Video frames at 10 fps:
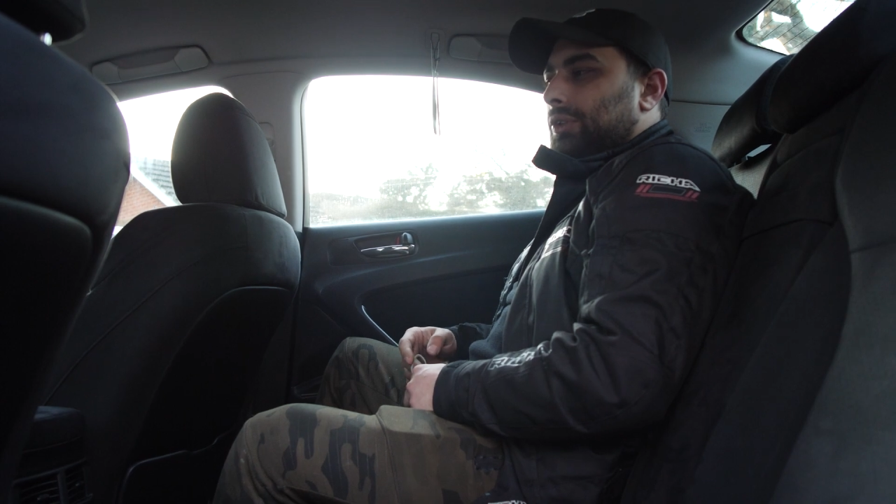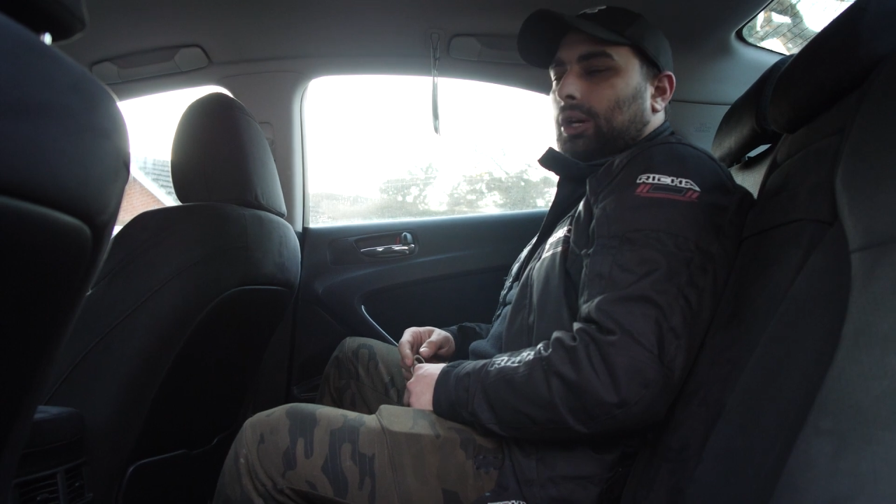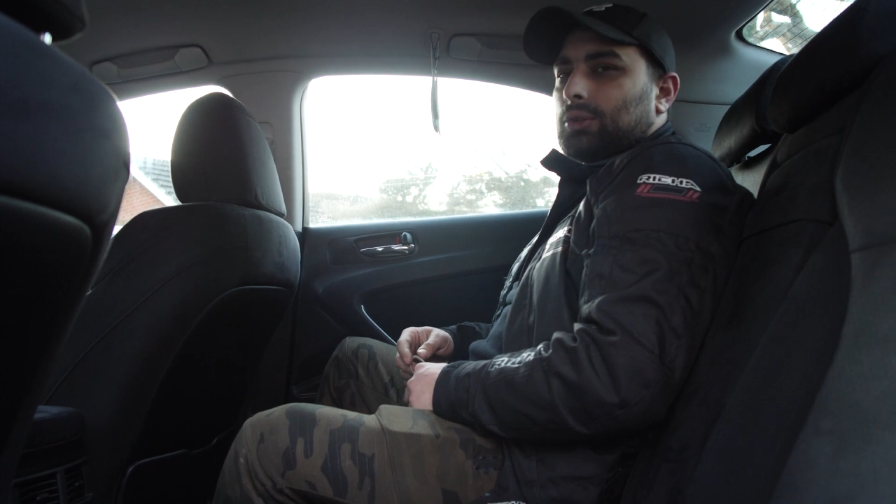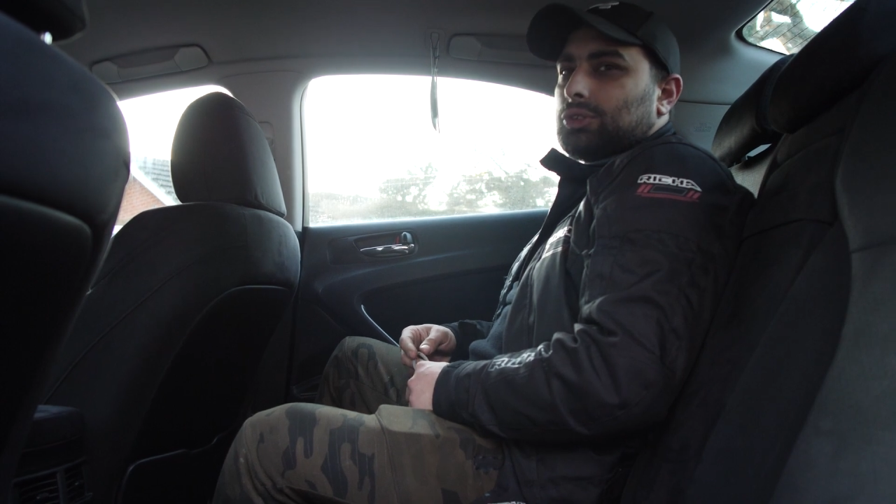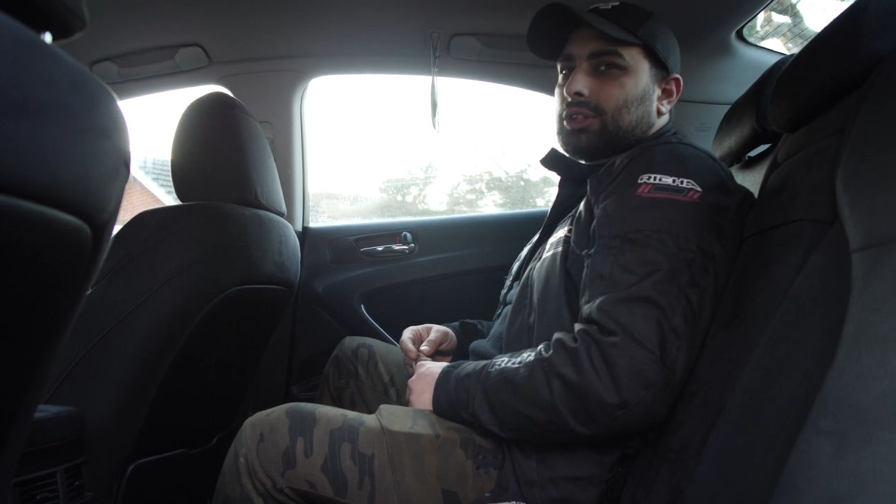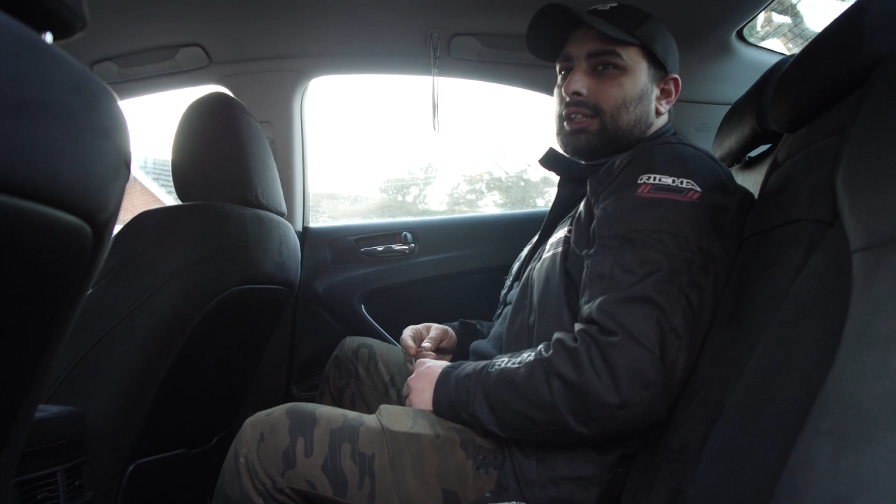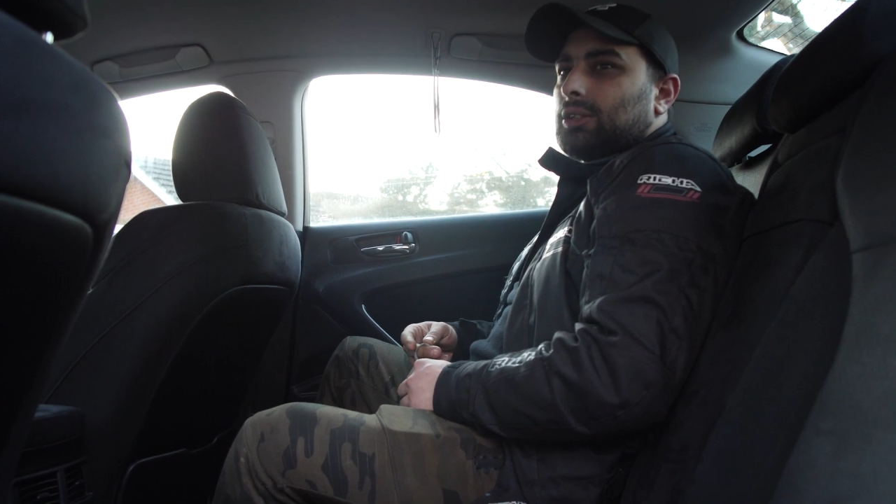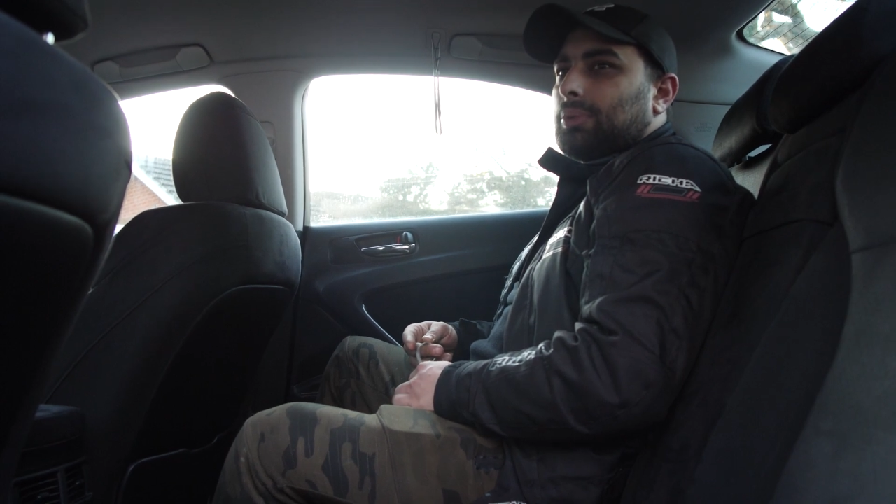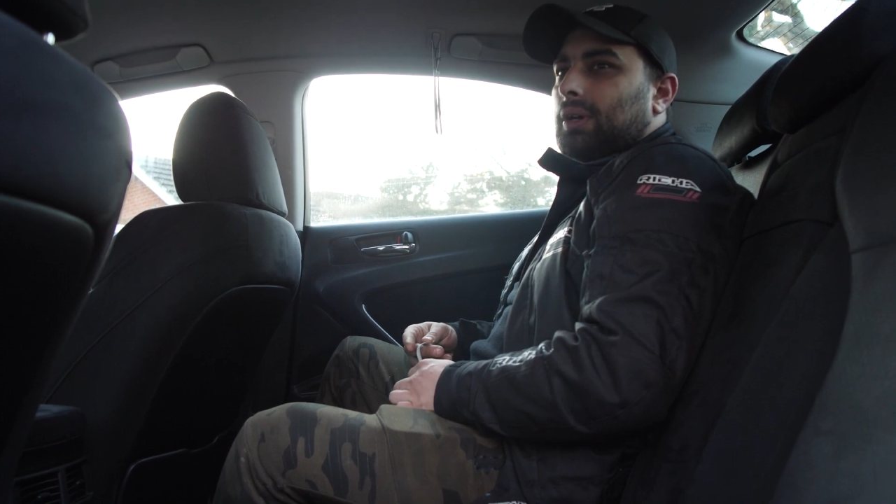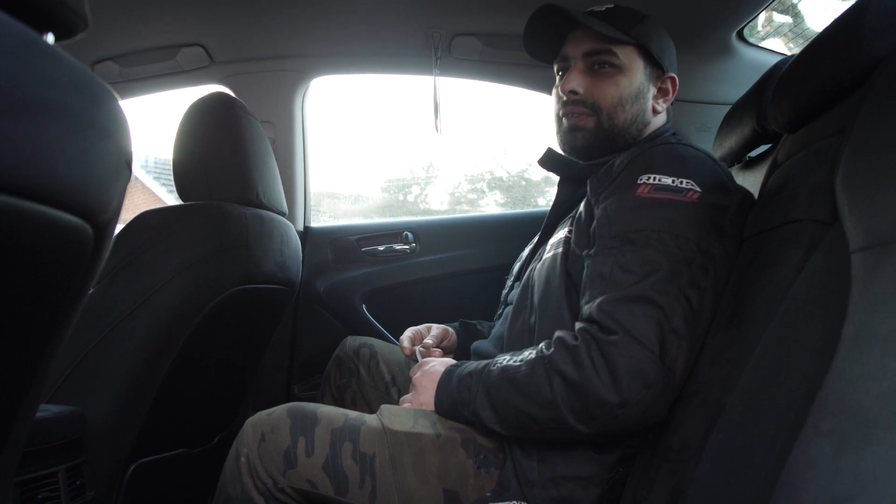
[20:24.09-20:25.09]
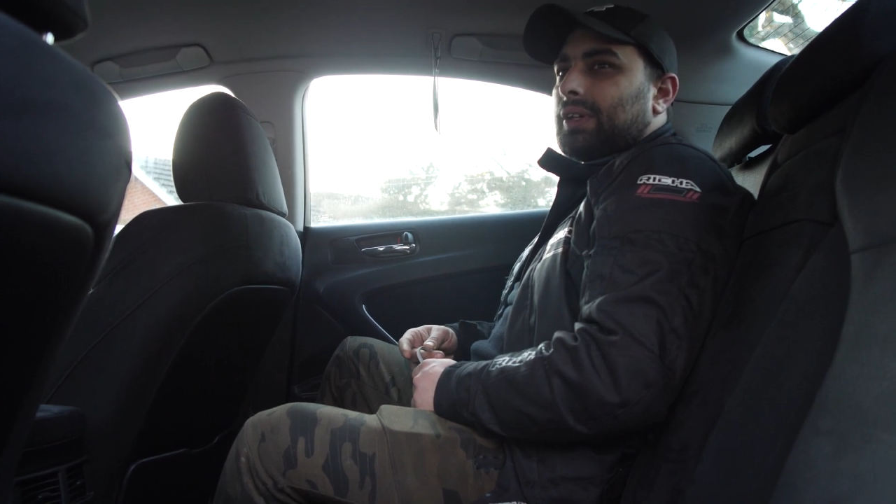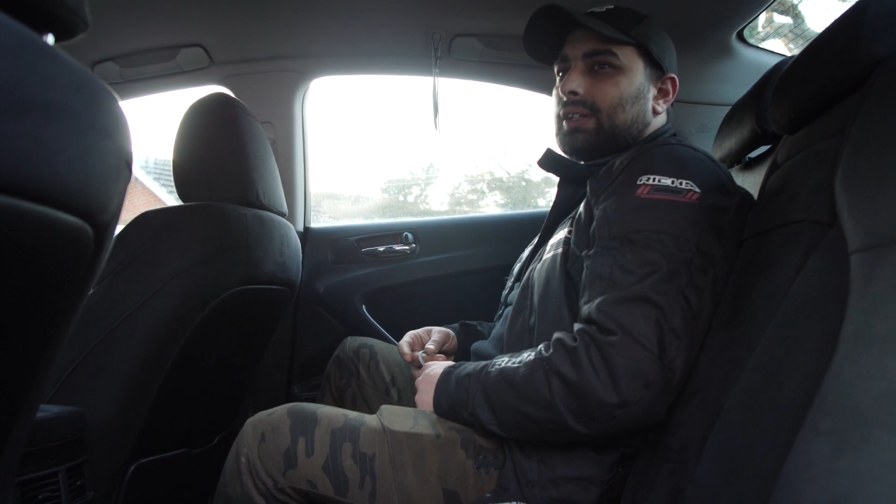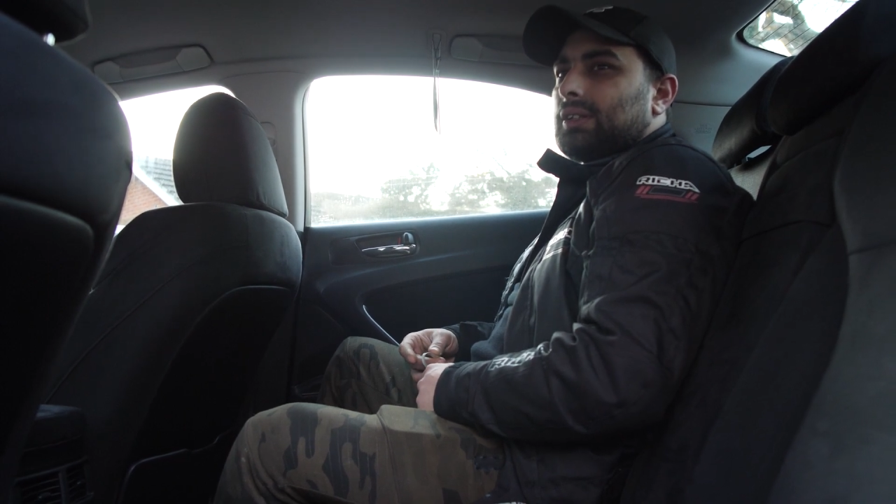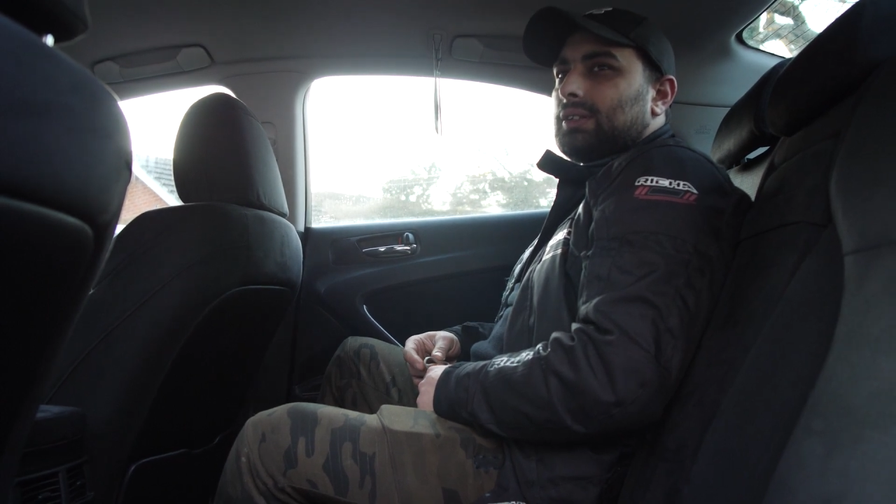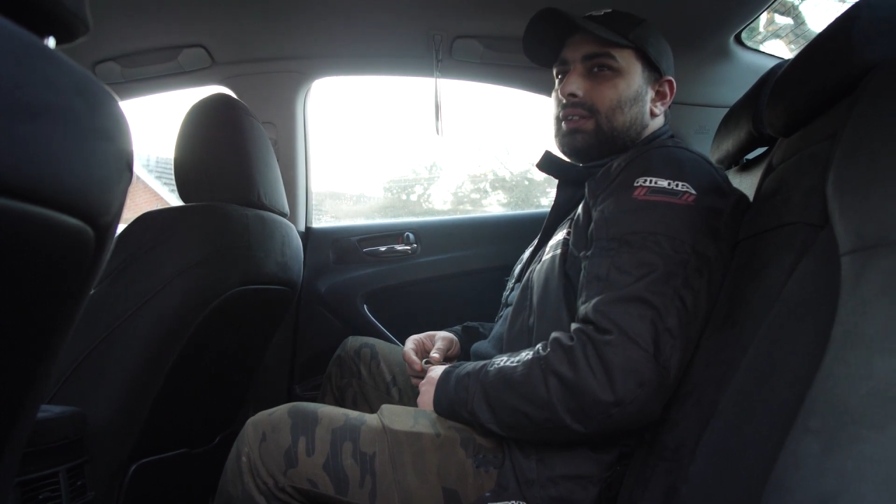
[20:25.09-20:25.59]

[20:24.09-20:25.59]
the out data, but I think